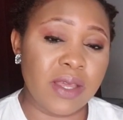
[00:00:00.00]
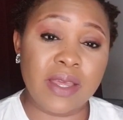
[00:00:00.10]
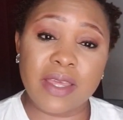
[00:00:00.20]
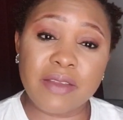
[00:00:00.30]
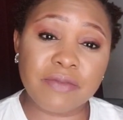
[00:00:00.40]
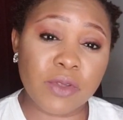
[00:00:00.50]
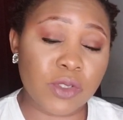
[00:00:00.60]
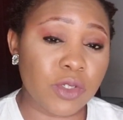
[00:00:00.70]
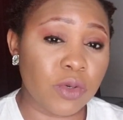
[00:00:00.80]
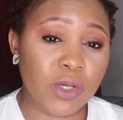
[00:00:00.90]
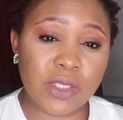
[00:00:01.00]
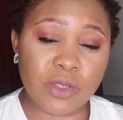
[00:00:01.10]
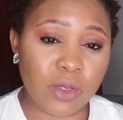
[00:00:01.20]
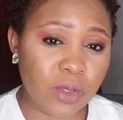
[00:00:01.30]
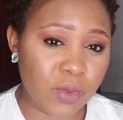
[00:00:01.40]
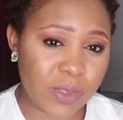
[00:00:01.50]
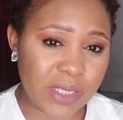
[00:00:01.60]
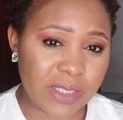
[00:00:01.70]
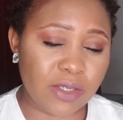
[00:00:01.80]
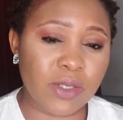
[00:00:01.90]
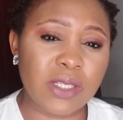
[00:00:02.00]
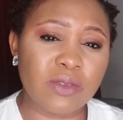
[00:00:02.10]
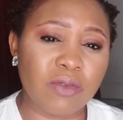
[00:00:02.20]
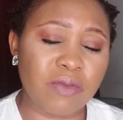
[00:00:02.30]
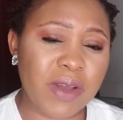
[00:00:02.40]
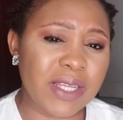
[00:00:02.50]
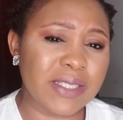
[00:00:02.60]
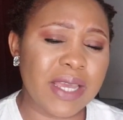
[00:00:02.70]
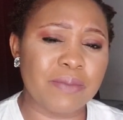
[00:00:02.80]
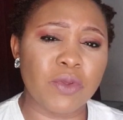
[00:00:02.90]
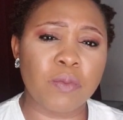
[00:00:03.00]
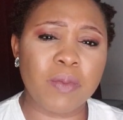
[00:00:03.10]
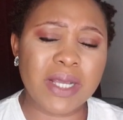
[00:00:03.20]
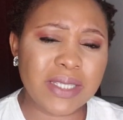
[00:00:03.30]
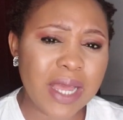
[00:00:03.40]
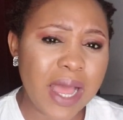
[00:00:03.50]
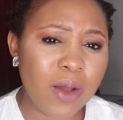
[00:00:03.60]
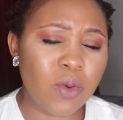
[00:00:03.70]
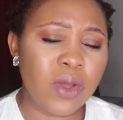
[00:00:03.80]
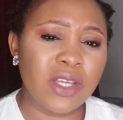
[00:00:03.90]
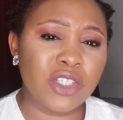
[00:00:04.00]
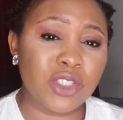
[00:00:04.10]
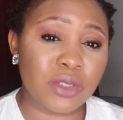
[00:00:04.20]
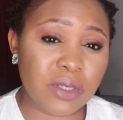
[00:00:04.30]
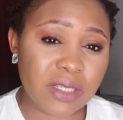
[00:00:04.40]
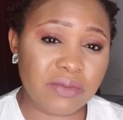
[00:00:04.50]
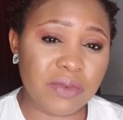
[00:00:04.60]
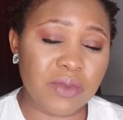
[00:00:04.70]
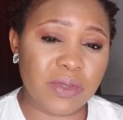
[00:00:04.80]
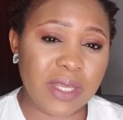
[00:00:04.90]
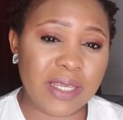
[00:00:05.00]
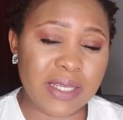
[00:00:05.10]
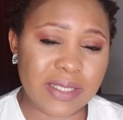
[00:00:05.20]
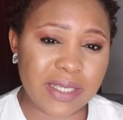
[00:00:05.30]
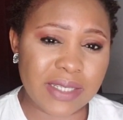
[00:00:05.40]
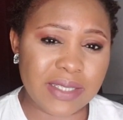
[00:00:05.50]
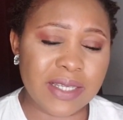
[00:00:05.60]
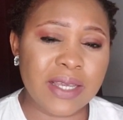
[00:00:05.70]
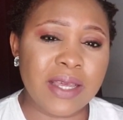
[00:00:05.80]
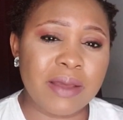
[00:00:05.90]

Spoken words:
If not, you're going to lose it. You need to find time, no matter how stressful you think it is.